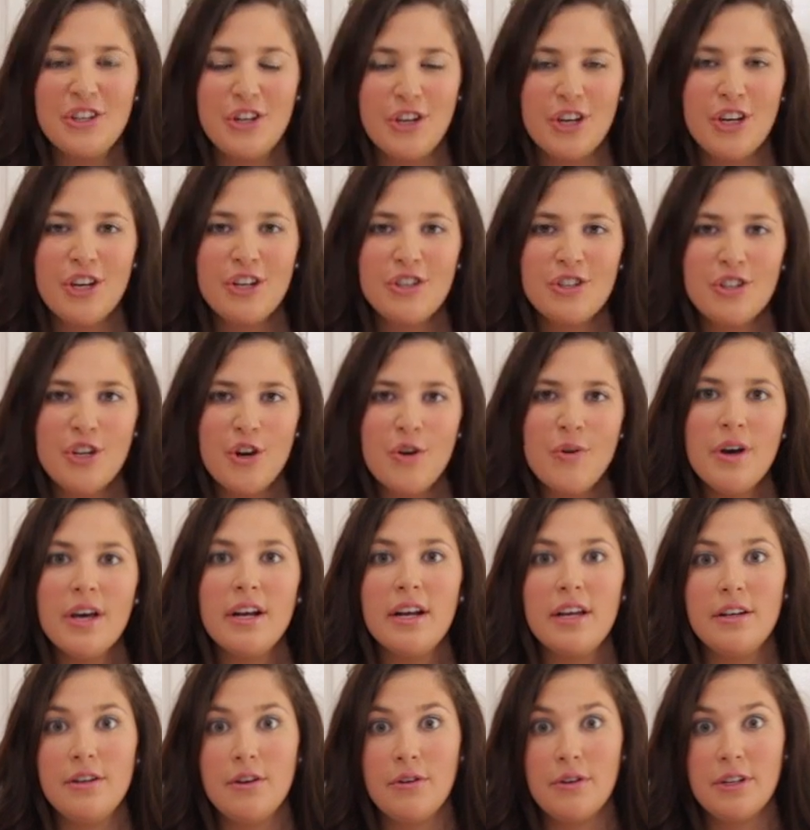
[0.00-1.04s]
a cooking show
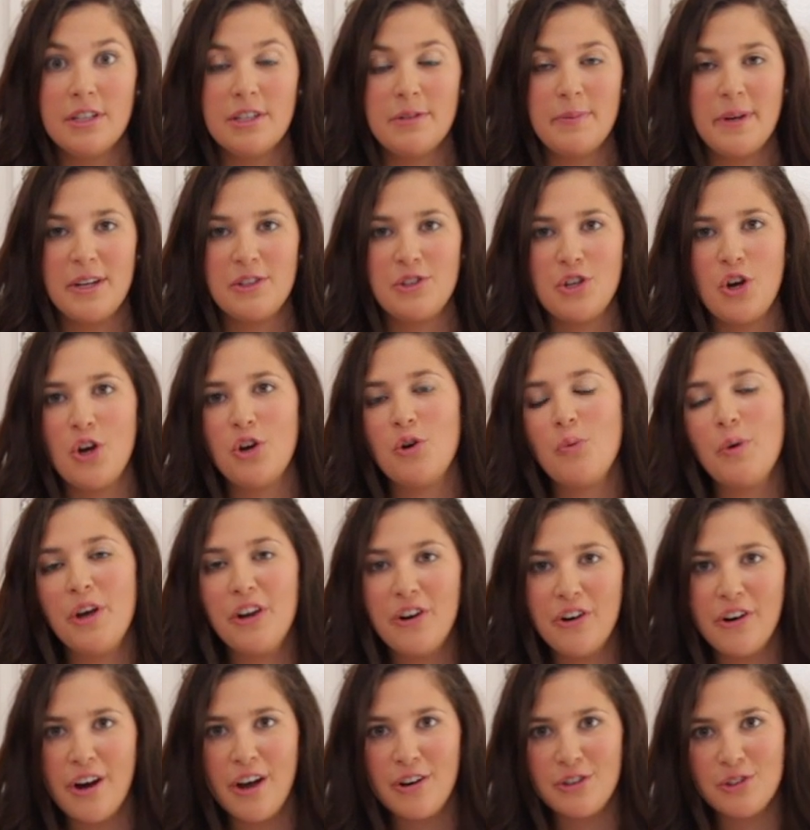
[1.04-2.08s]
and I don't expect y'all to
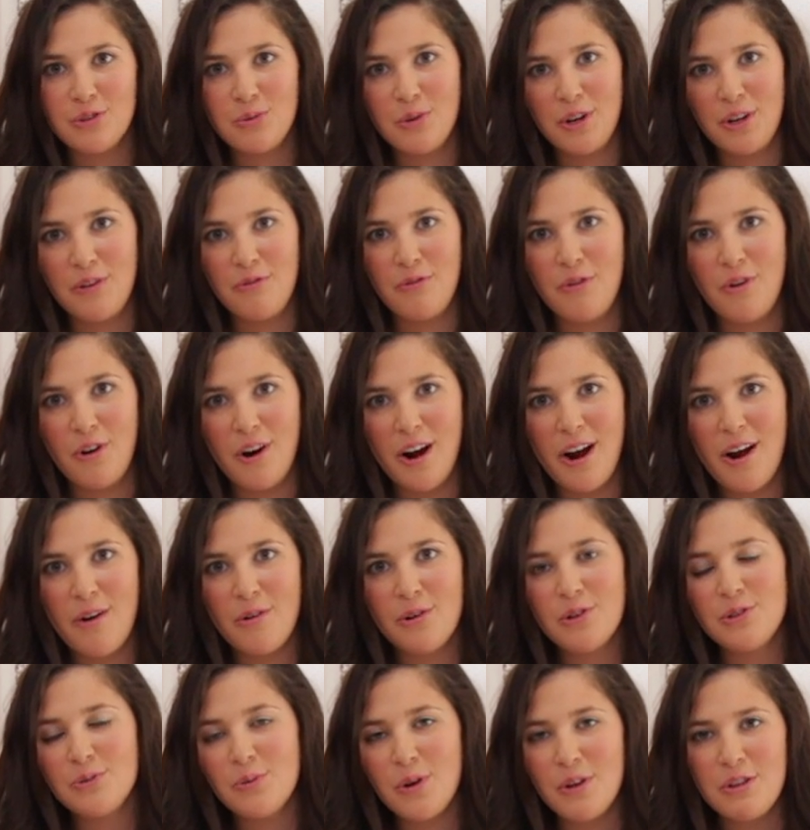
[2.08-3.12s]
wait around 24
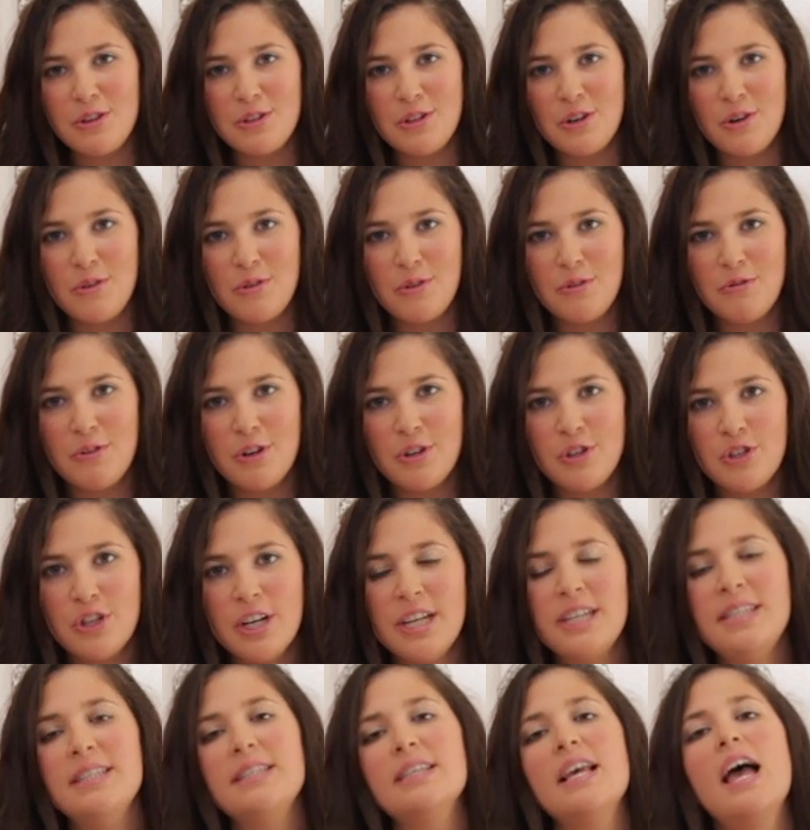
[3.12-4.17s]
hours while the dough
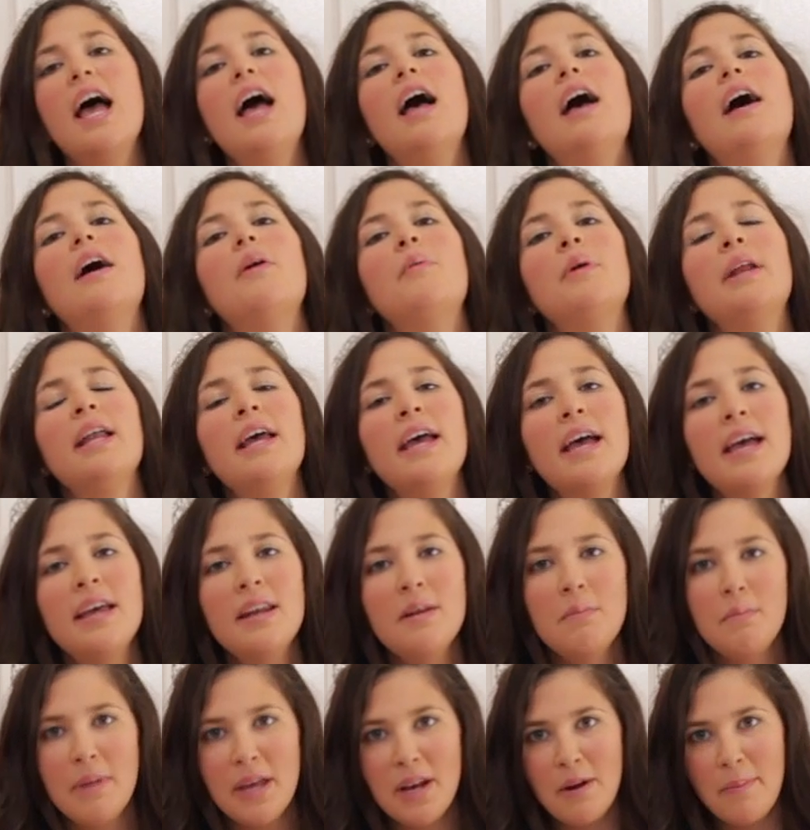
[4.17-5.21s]
refrigerates, I went
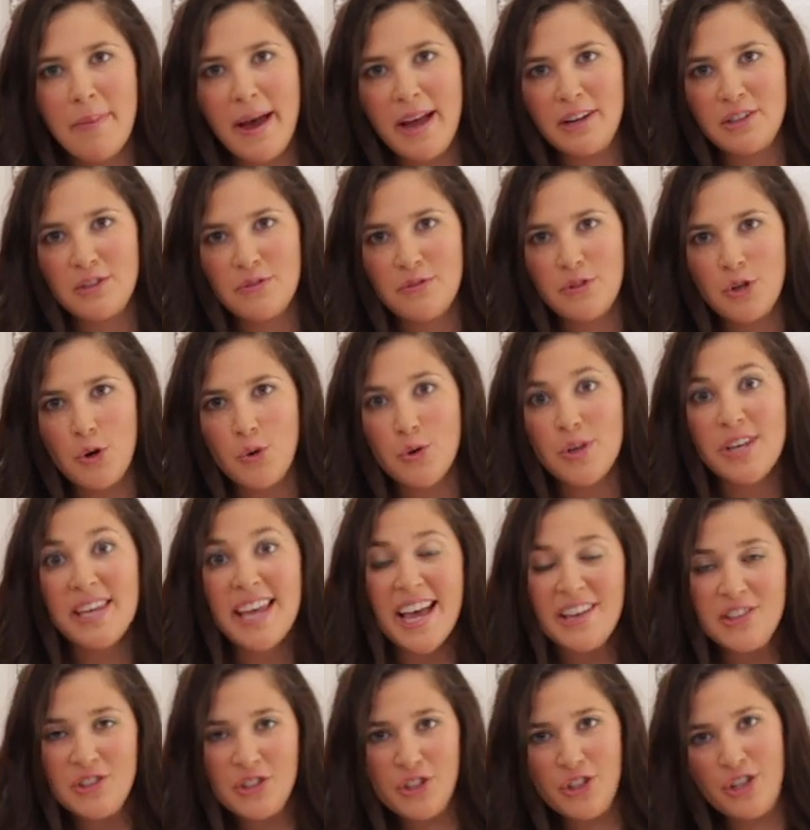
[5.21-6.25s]
ahead and made a batch of dough
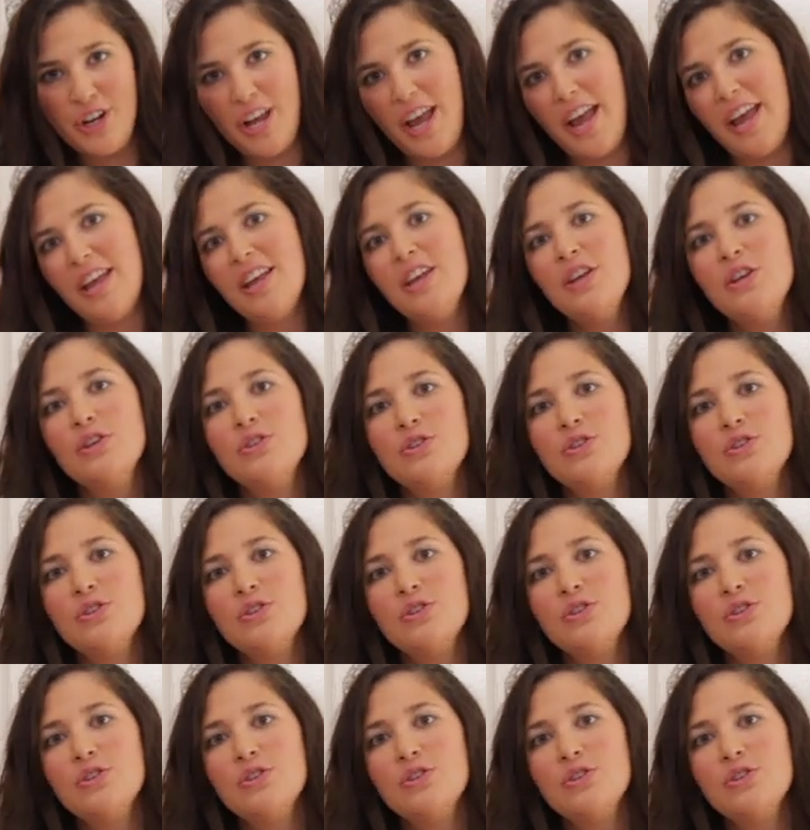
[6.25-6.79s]
yesterday